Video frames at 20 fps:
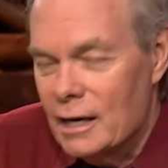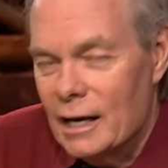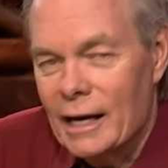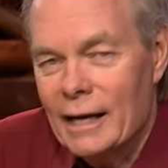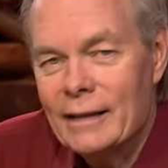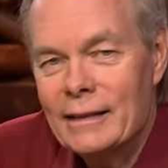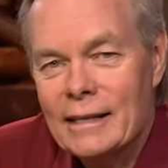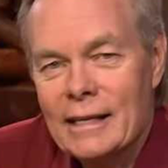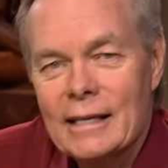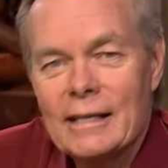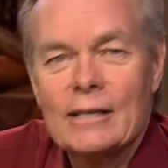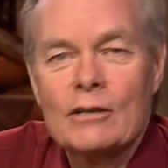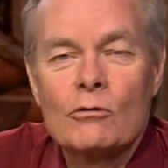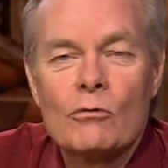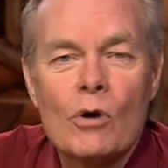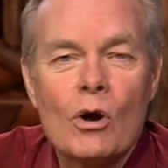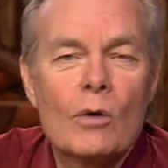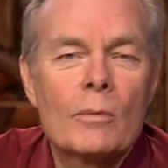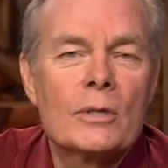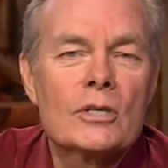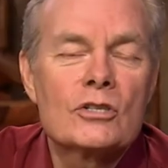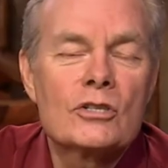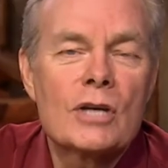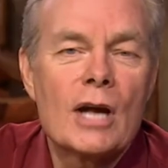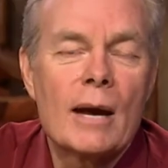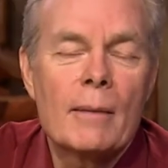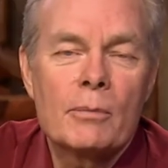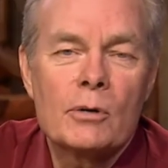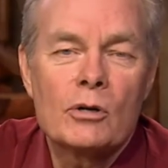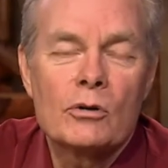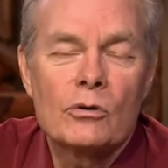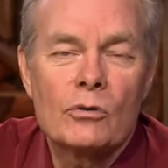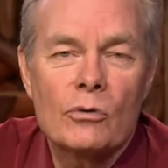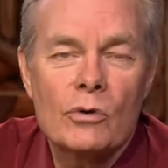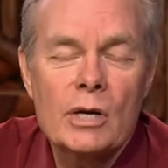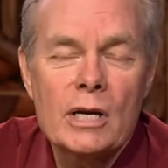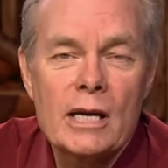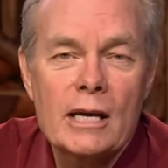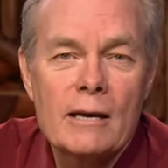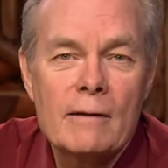And then in Romans chapter
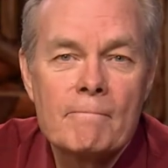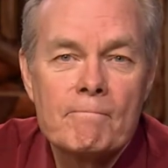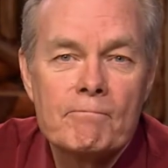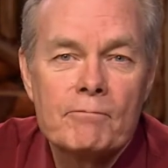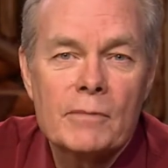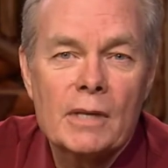3,